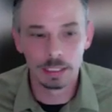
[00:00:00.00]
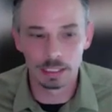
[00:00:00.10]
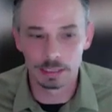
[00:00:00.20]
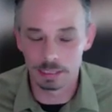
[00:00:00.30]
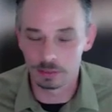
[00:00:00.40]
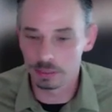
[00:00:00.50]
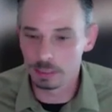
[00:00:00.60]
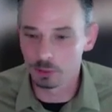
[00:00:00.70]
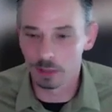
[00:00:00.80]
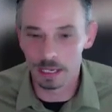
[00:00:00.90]
and that you
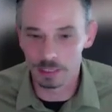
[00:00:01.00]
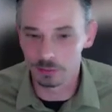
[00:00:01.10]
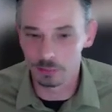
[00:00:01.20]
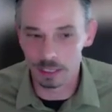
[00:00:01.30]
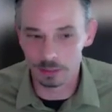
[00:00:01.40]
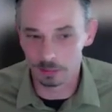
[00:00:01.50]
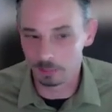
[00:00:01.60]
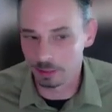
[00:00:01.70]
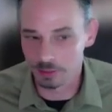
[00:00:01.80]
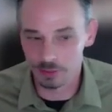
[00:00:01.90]
keep your eyes on the weather
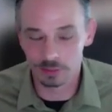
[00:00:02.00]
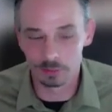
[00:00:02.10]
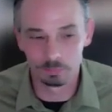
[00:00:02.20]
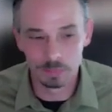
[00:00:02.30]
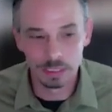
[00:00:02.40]
because the